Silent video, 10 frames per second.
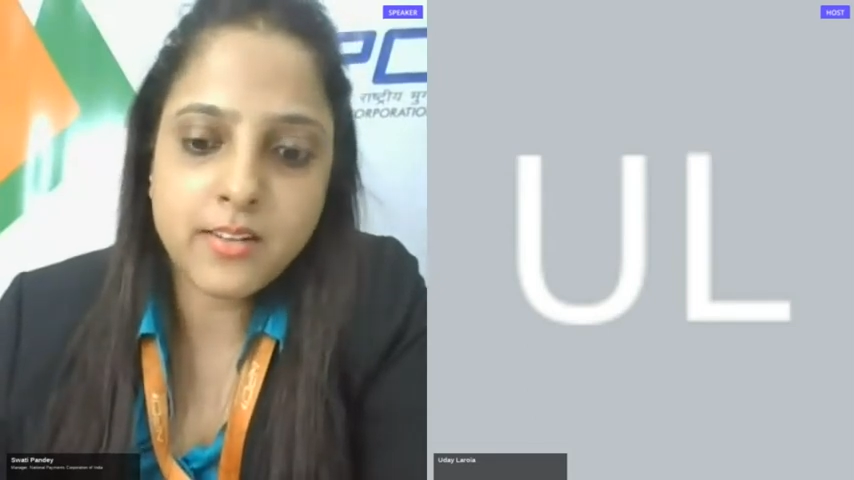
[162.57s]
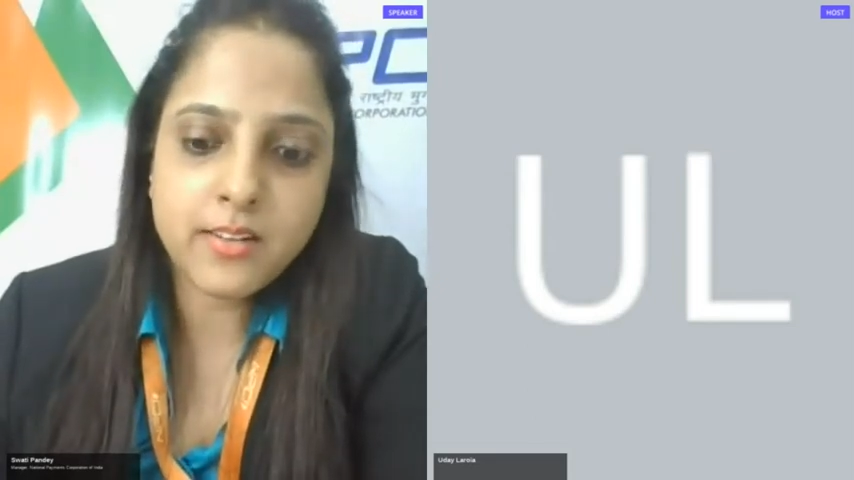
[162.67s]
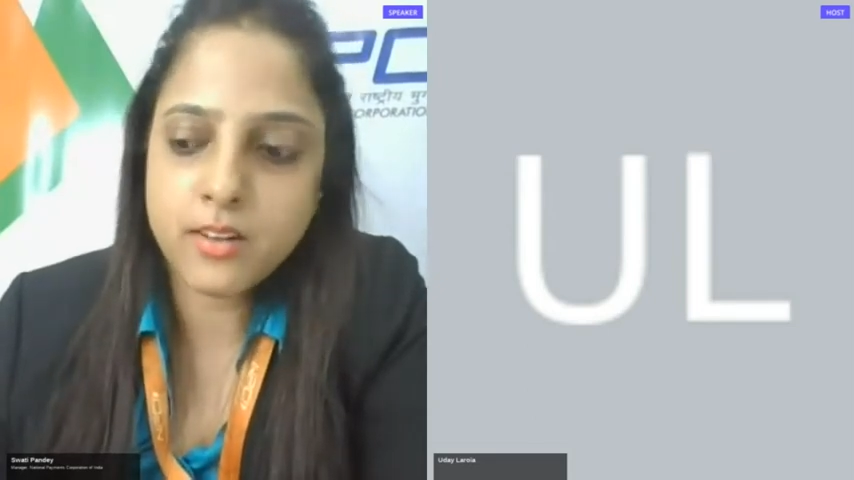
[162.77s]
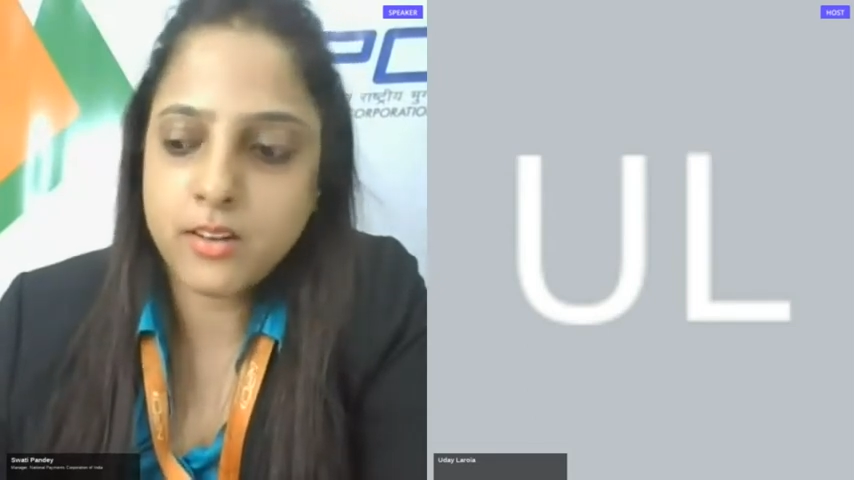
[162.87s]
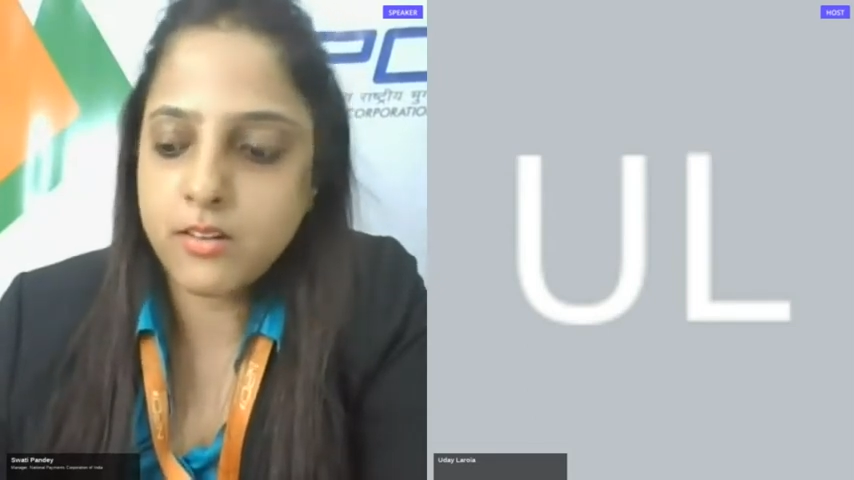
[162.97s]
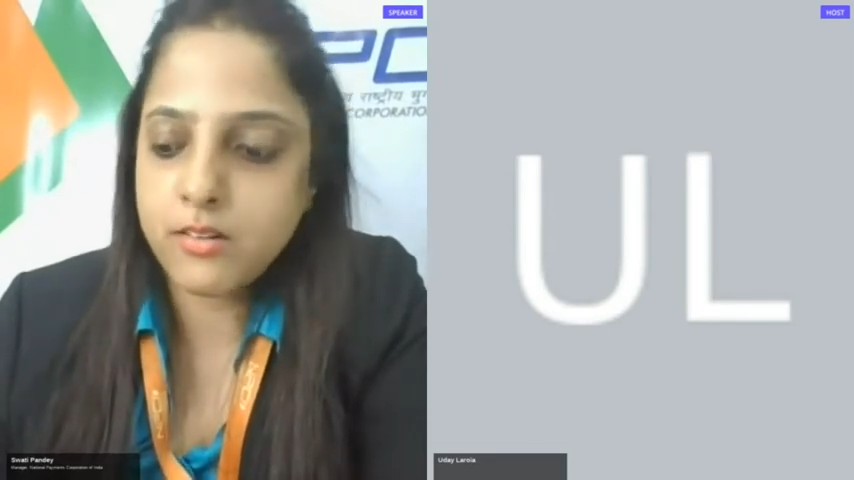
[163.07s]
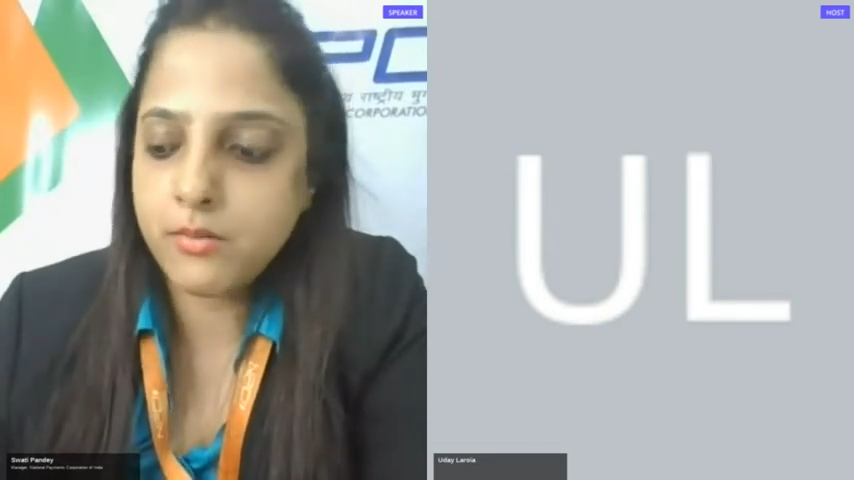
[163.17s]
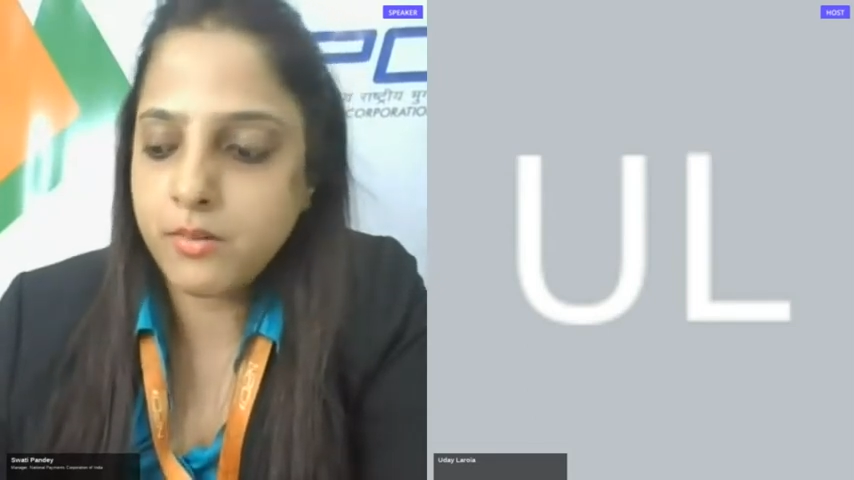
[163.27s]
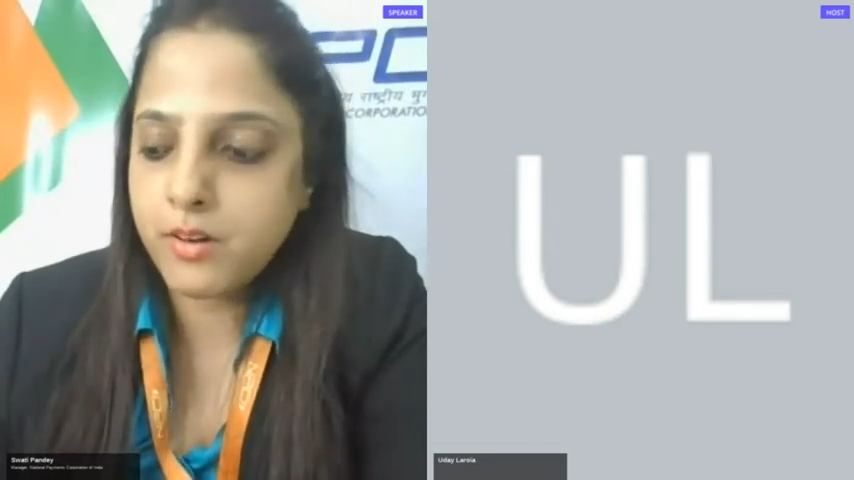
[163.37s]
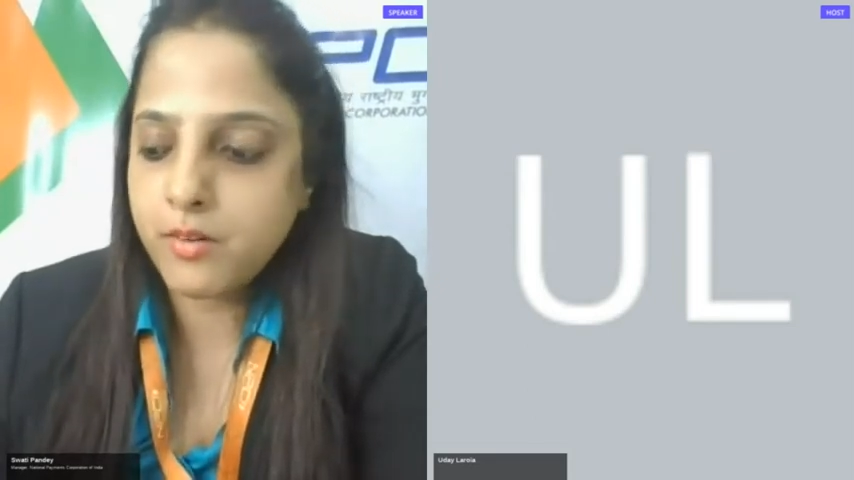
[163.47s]

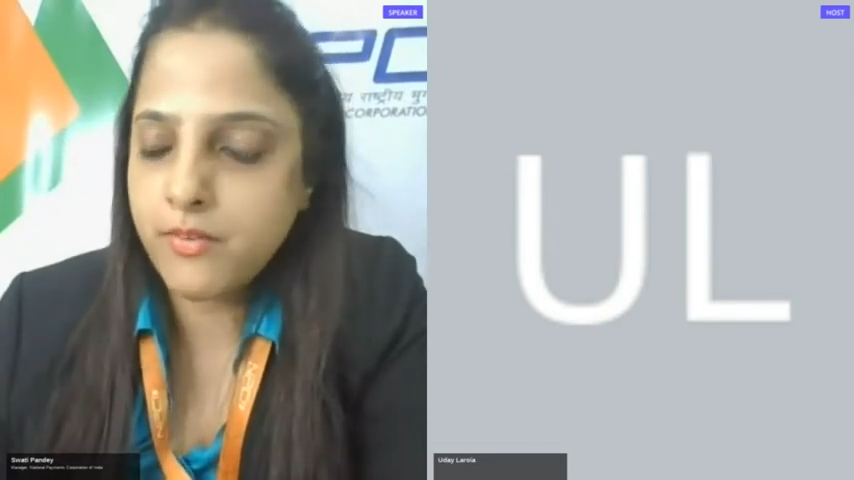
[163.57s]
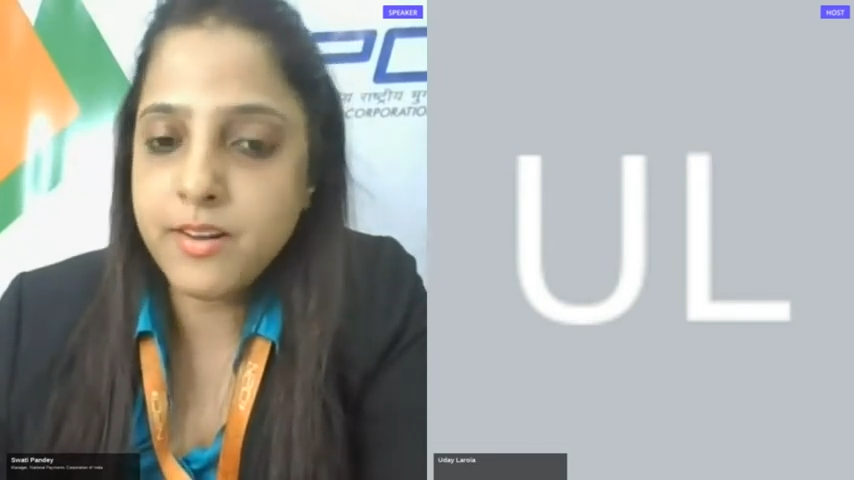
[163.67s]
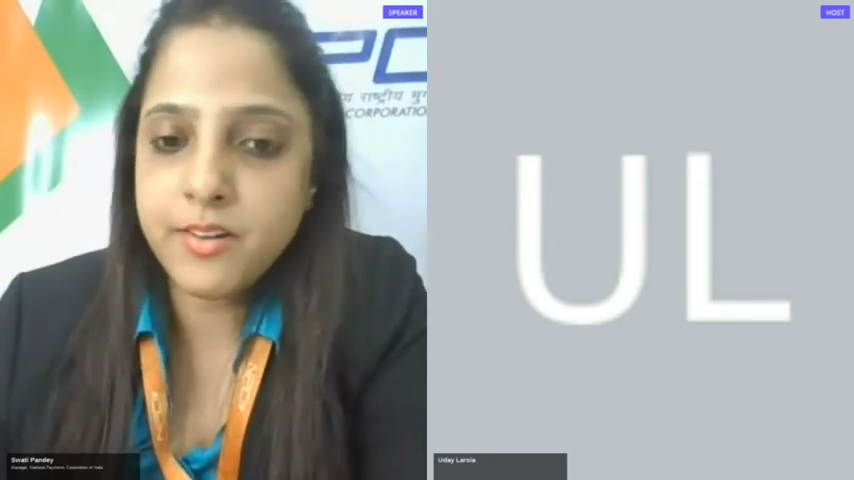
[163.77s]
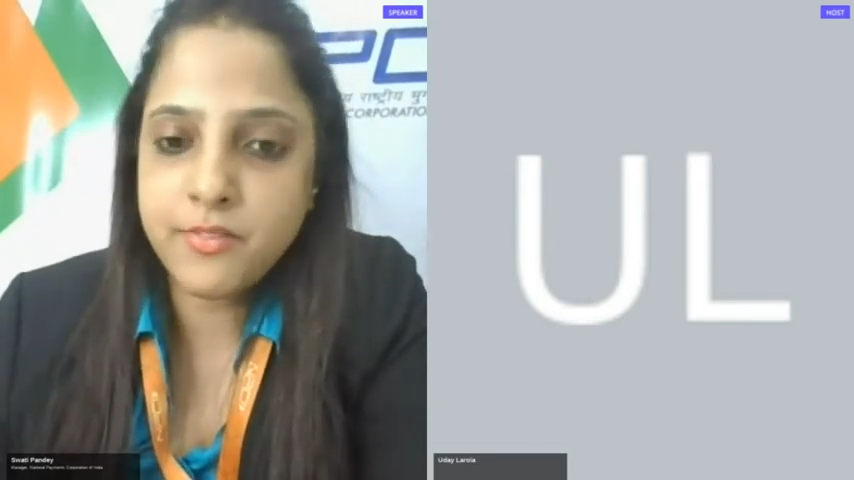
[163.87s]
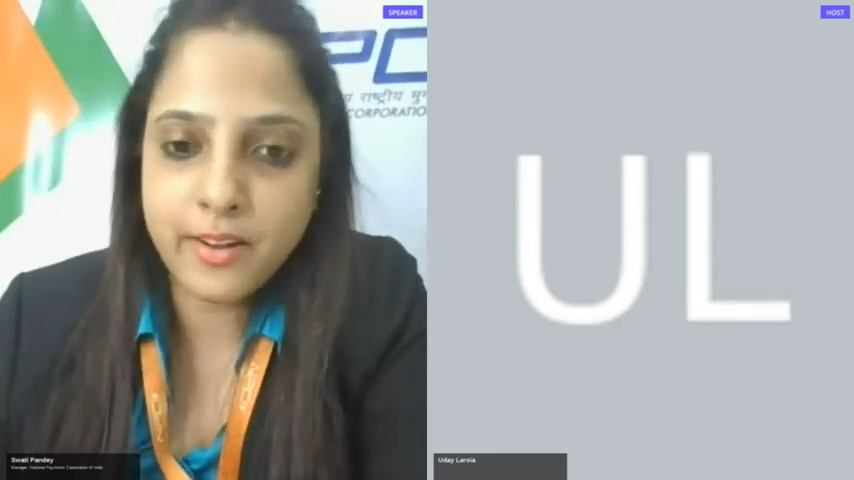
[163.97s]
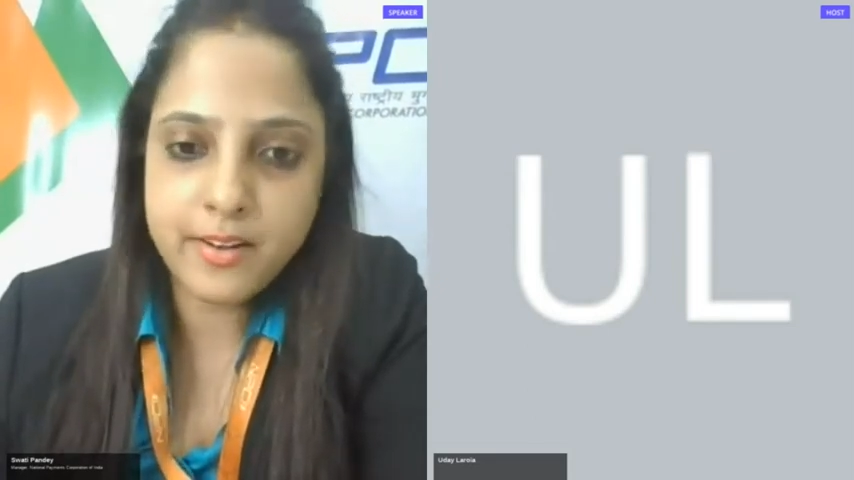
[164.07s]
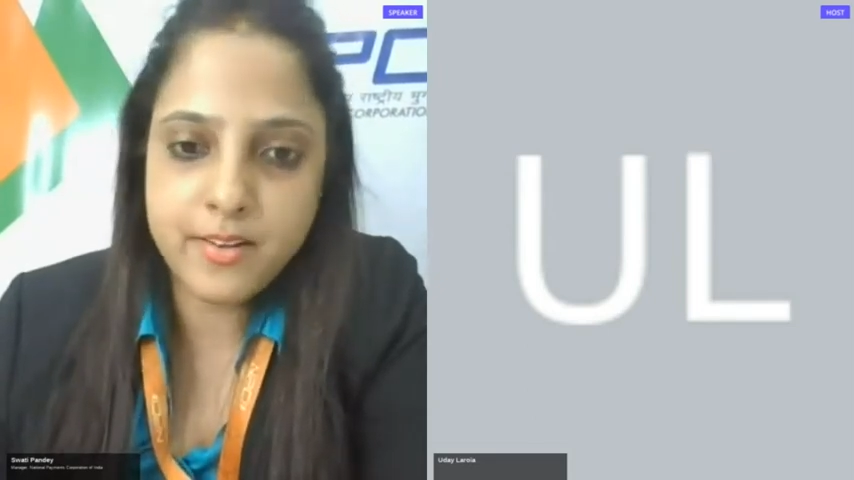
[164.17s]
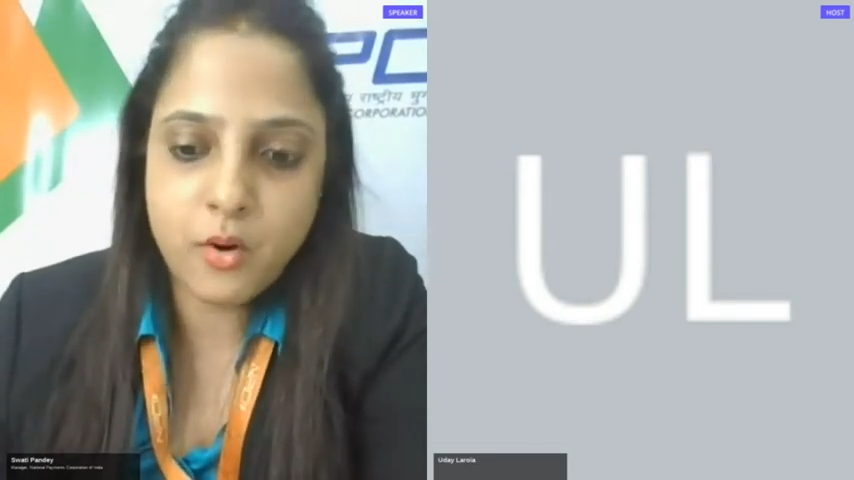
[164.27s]
well defined,